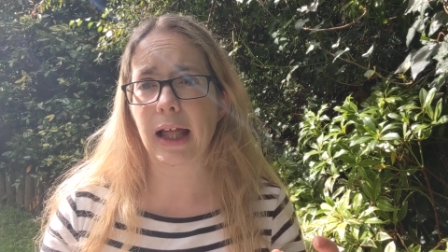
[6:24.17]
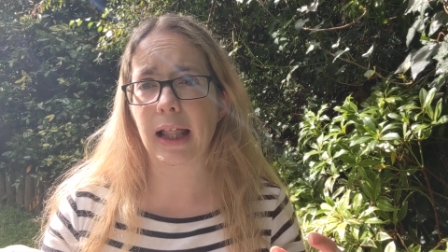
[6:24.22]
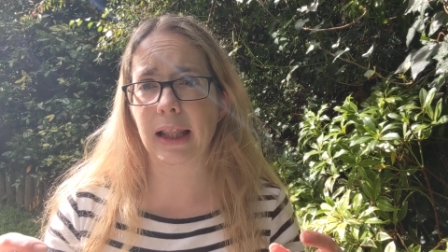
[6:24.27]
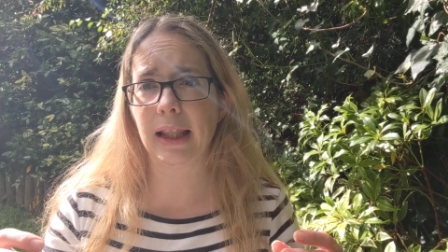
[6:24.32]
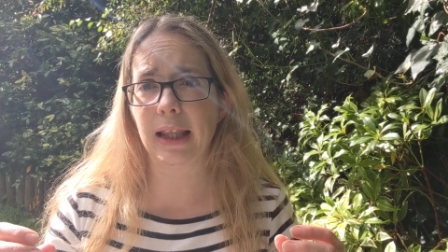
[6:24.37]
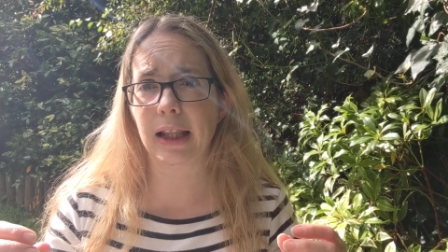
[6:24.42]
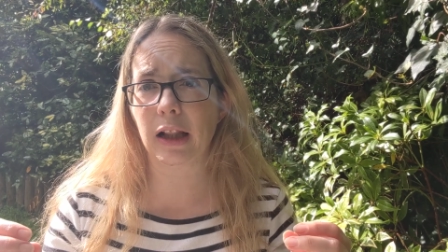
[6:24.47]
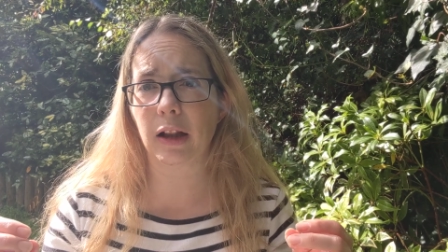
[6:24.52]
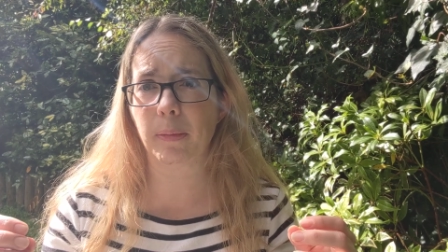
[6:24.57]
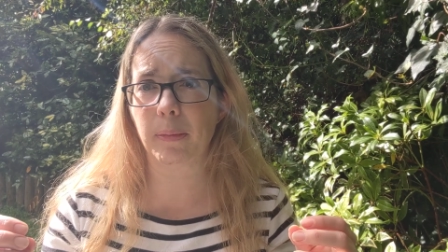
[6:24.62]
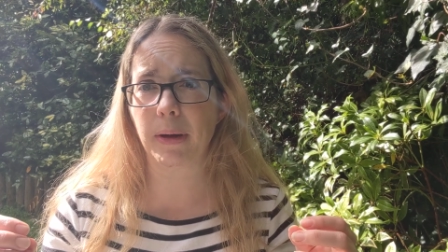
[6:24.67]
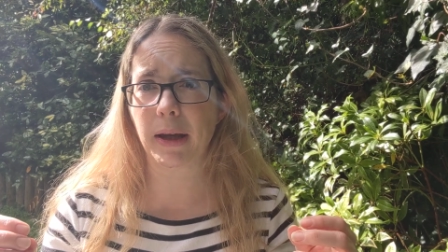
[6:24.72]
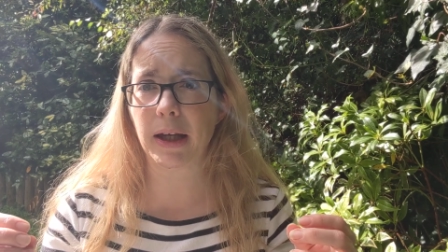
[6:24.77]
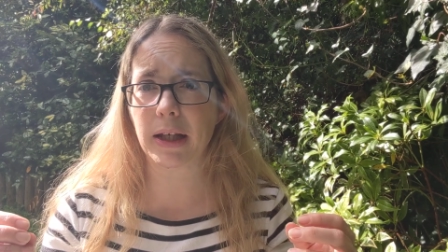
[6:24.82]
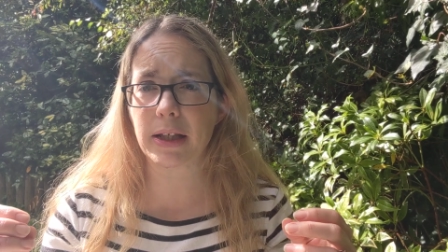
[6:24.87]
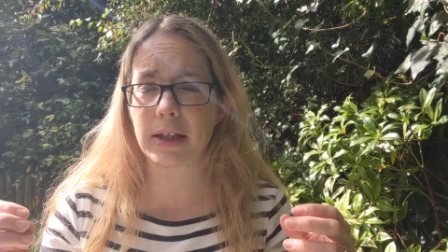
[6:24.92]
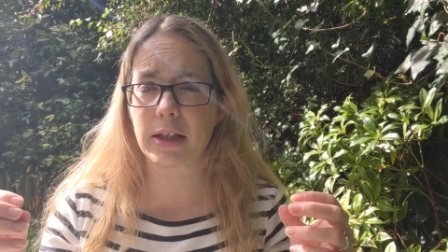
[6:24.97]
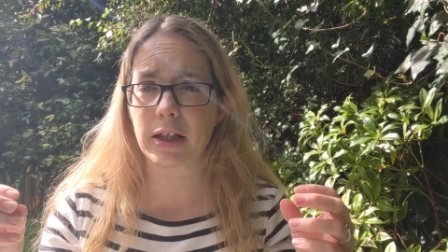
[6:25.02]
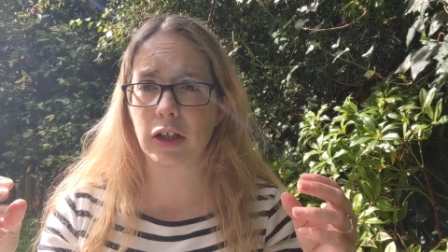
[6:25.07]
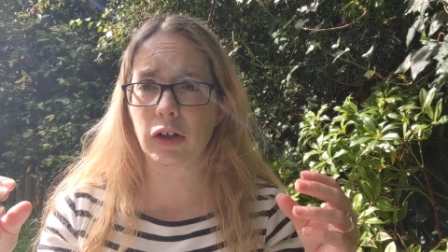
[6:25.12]
a little
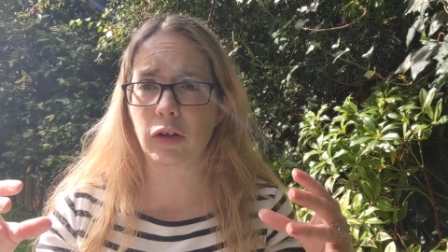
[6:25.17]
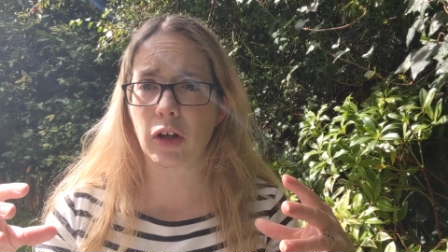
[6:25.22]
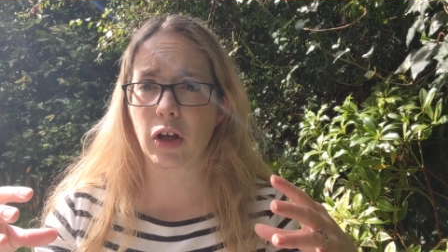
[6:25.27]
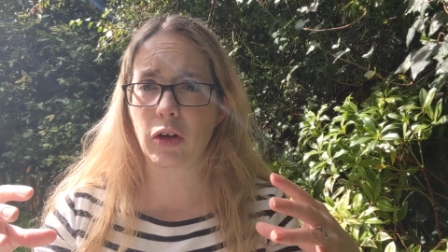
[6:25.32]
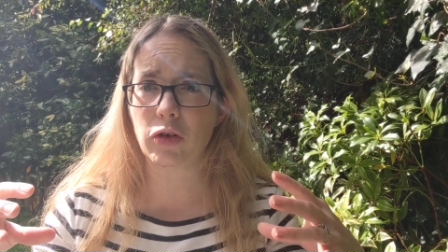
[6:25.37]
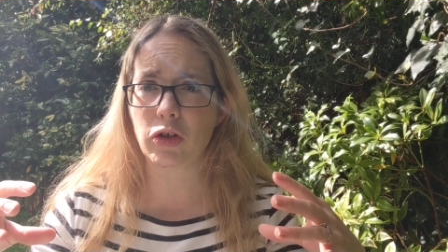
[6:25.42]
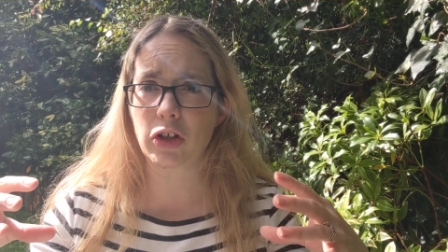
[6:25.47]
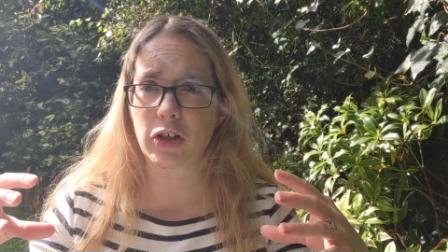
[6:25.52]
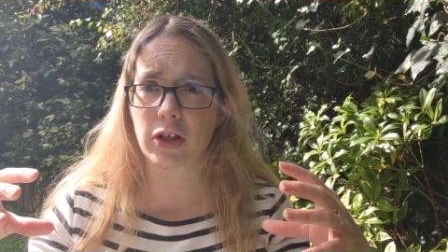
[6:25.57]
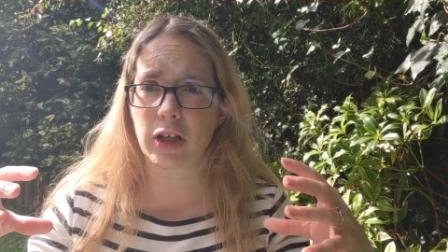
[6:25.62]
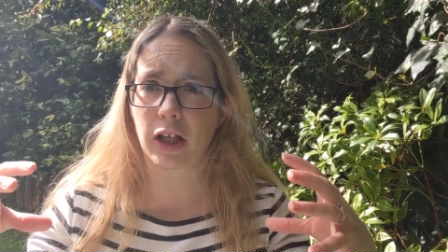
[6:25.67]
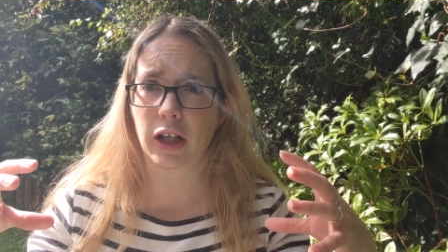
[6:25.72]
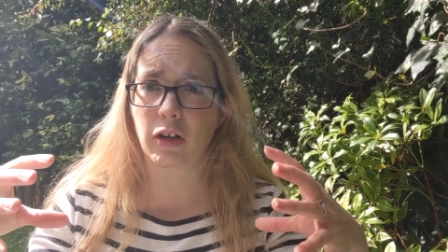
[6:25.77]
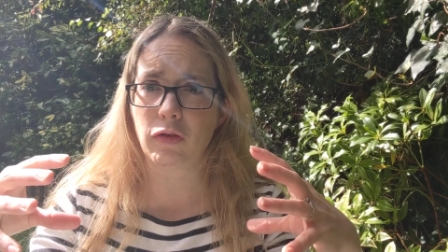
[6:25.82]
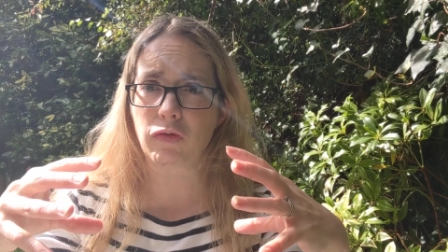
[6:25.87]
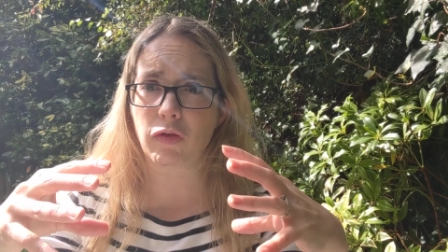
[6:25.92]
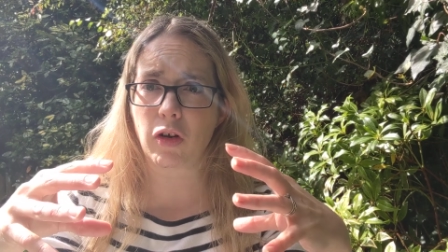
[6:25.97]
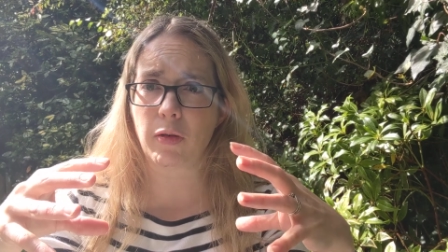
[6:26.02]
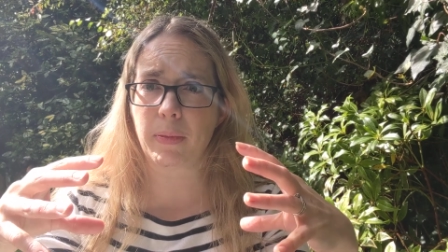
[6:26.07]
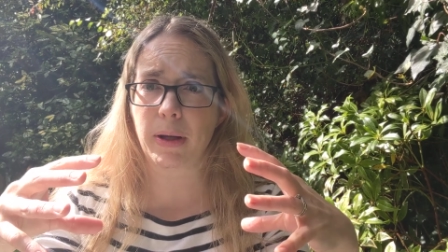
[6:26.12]
bit, you know, just kind
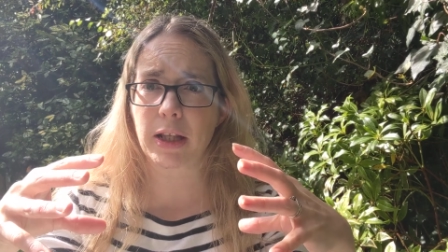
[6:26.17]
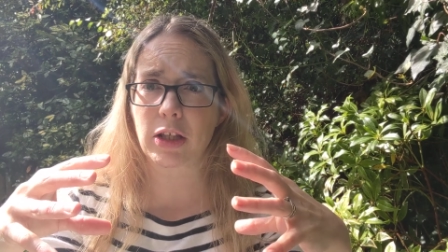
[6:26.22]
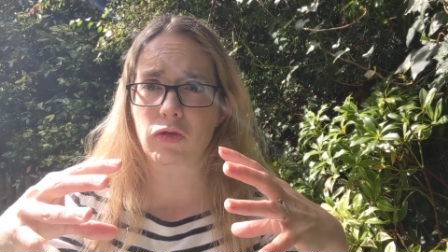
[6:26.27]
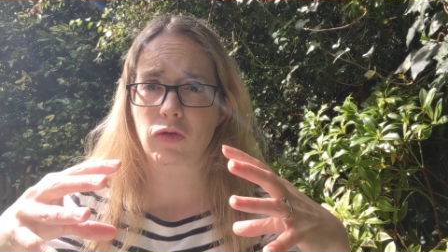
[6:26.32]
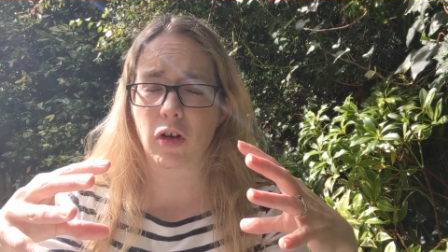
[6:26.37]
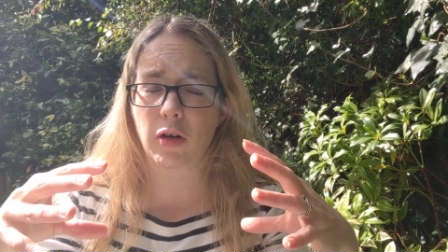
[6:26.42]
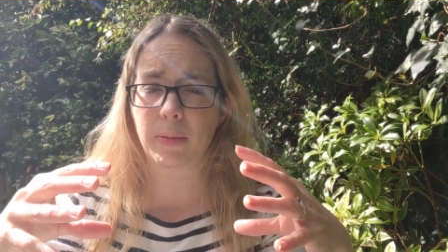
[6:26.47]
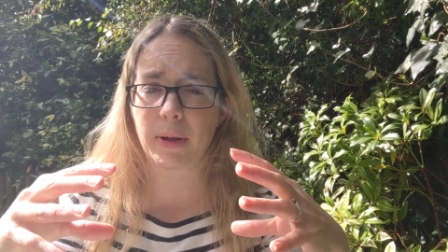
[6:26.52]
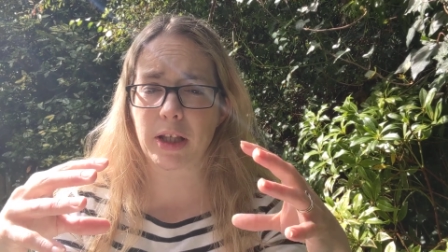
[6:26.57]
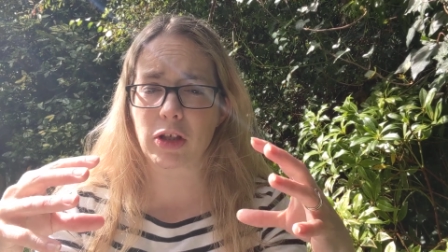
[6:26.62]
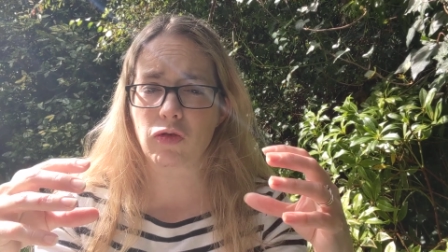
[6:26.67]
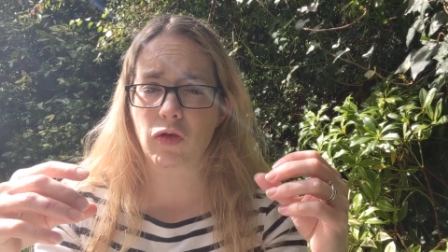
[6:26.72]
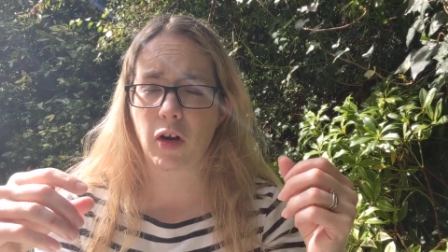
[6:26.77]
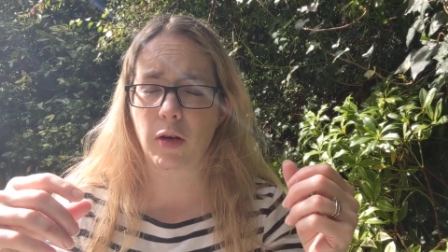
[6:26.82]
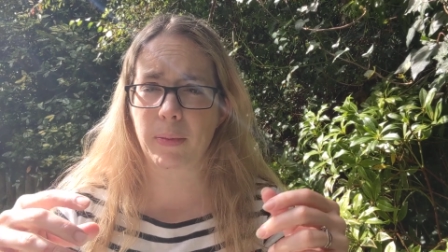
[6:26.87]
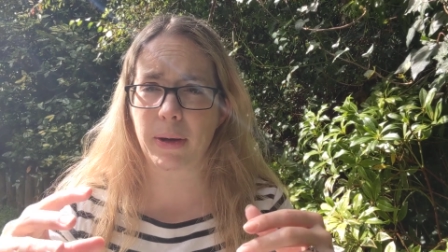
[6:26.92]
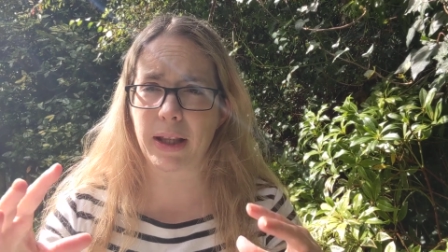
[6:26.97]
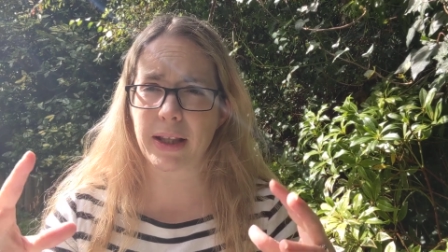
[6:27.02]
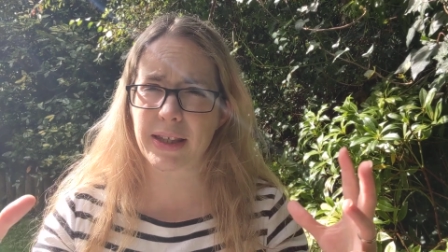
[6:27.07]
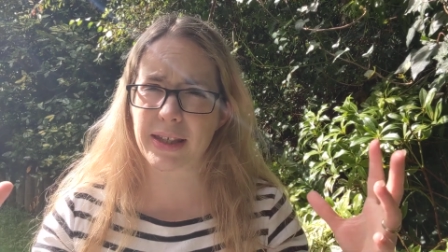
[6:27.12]
of romance, romance,
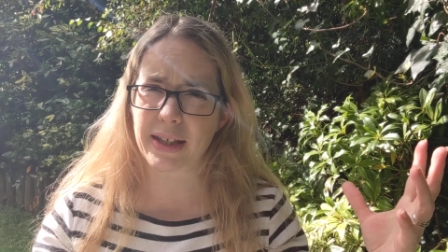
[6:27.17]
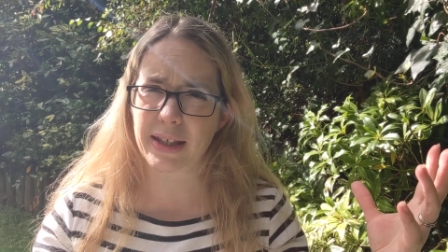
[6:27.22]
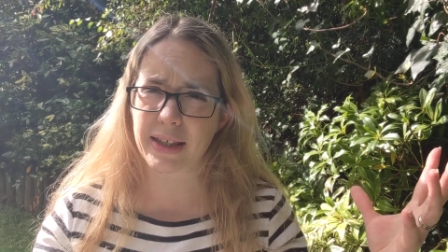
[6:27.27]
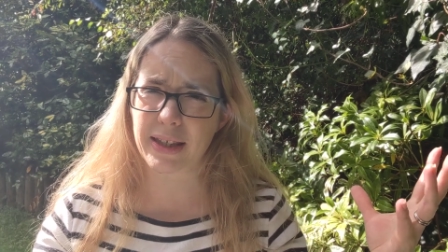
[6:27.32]
romance.